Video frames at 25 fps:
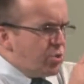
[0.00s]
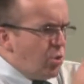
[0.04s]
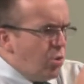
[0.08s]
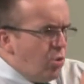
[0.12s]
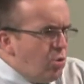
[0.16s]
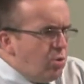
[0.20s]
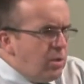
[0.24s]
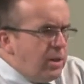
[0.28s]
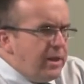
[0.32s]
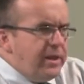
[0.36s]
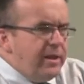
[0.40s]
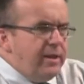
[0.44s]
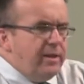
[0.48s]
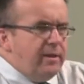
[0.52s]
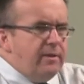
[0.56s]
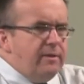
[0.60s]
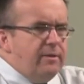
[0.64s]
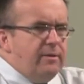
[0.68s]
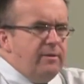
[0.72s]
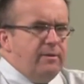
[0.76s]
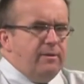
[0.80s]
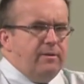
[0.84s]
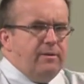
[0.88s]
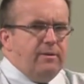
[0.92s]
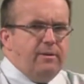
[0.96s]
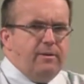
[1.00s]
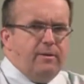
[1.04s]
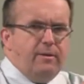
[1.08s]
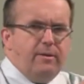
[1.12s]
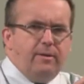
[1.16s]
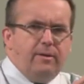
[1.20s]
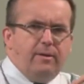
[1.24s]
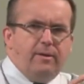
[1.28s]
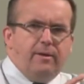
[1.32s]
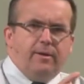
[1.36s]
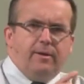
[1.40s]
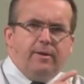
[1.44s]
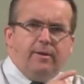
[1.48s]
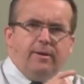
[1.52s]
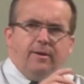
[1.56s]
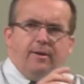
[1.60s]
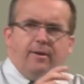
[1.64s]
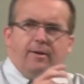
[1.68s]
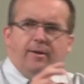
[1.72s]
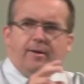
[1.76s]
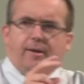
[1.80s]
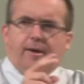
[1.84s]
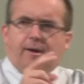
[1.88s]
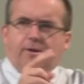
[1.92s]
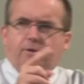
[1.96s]
holy.
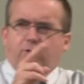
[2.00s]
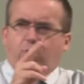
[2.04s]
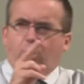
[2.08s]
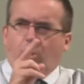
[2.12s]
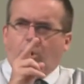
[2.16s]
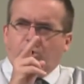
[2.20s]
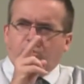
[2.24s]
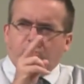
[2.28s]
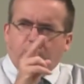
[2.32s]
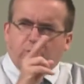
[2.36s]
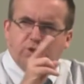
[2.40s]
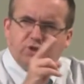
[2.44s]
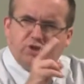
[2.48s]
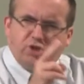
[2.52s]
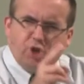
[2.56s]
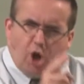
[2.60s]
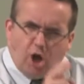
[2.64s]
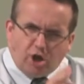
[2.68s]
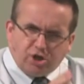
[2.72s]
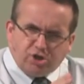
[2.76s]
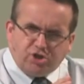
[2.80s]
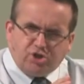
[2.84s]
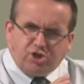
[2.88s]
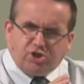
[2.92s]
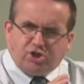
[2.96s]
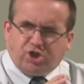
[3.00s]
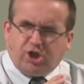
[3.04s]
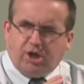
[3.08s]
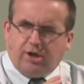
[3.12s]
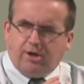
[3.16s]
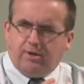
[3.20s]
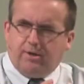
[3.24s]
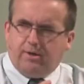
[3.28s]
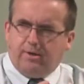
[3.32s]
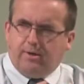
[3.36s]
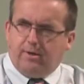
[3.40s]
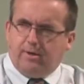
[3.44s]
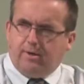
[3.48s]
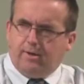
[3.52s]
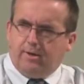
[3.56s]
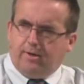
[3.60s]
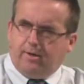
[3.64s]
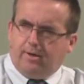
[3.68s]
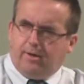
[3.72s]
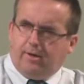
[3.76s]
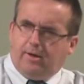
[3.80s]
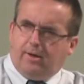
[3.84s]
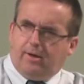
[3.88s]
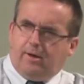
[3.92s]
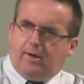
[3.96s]
And God will judge.
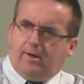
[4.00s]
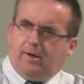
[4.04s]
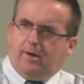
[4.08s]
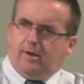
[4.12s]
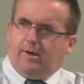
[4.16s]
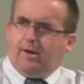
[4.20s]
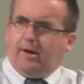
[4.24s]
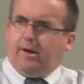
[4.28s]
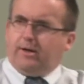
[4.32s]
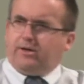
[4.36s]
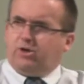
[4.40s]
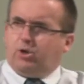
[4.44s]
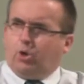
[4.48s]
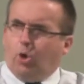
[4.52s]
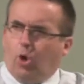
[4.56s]
And